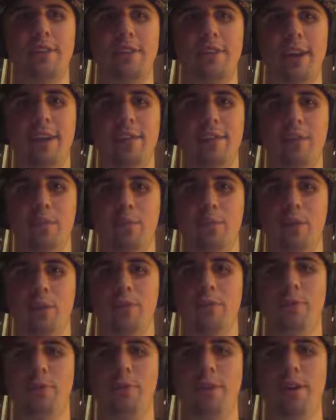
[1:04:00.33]
class of
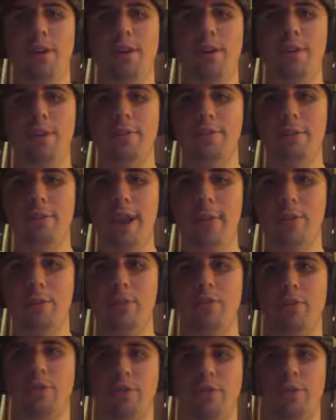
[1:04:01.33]
Pro Football Hall of
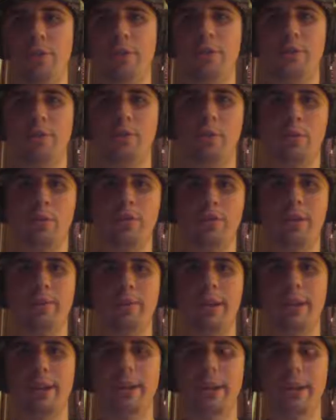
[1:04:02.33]
Famers, including your former
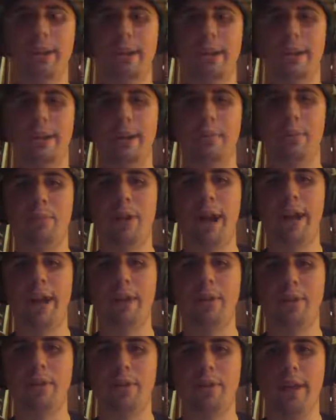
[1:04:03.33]
teammate
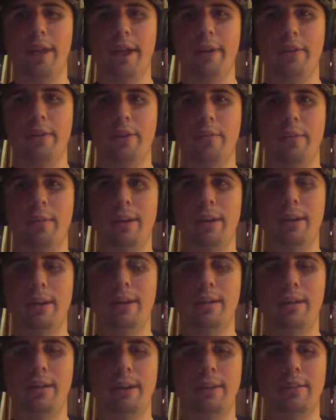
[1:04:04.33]
Brian Urlacher being
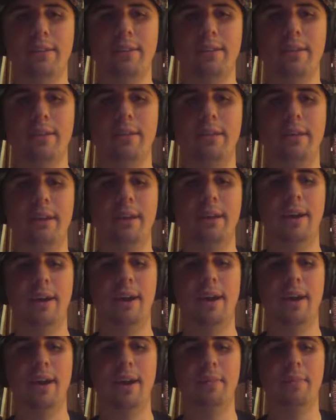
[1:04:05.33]
inducted.
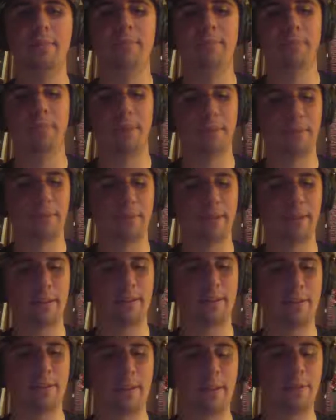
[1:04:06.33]

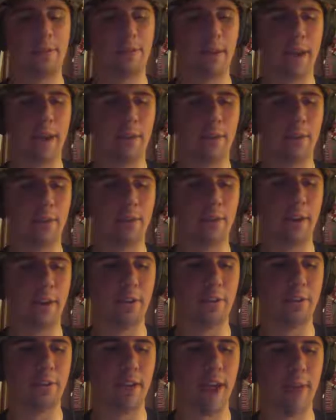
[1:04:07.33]
Let's see. Final
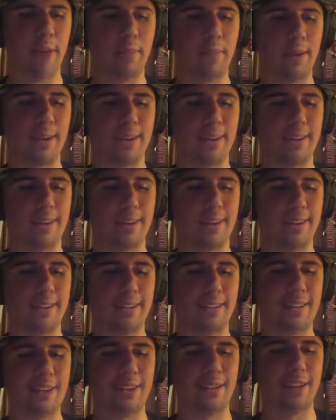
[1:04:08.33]
topic,
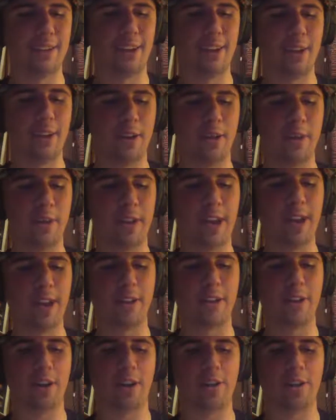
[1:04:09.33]
DJ. We got
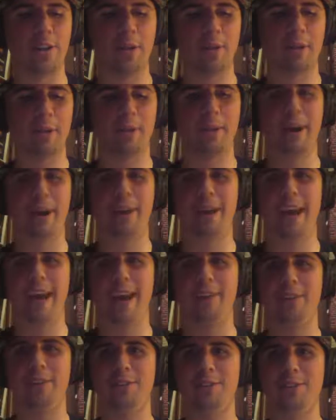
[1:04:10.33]
to talk a little bit about
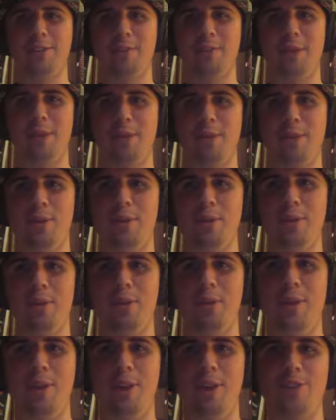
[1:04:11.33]
Alex Smith going to
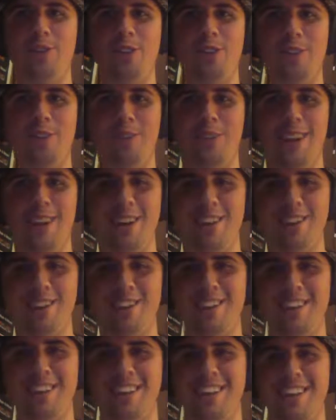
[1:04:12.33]
the Washington
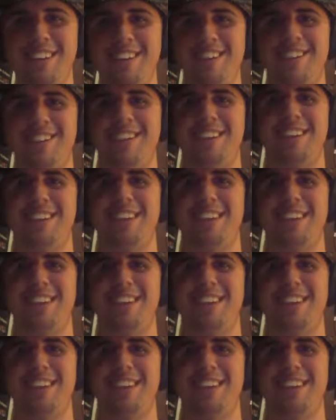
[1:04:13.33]
Redskins. Your